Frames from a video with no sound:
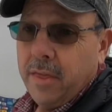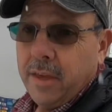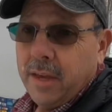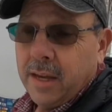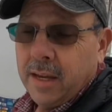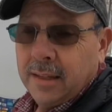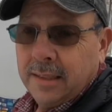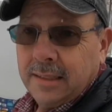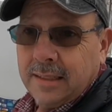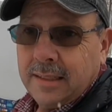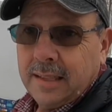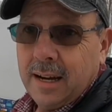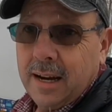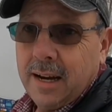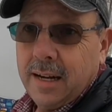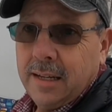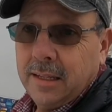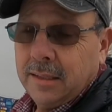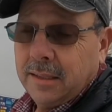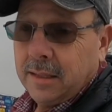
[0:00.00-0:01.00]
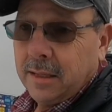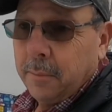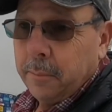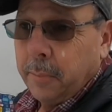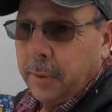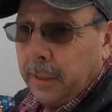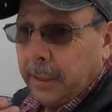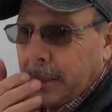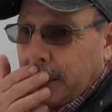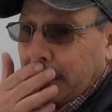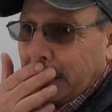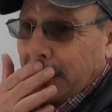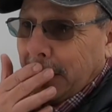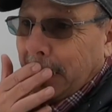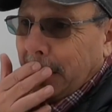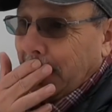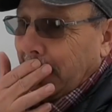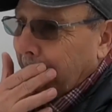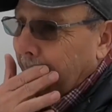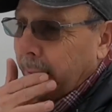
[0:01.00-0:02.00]
the inside is
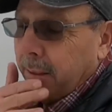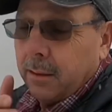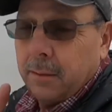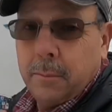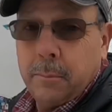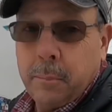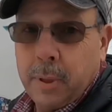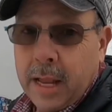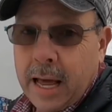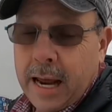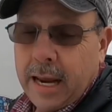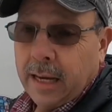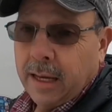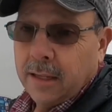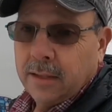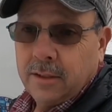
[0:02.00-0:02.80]
completely blank.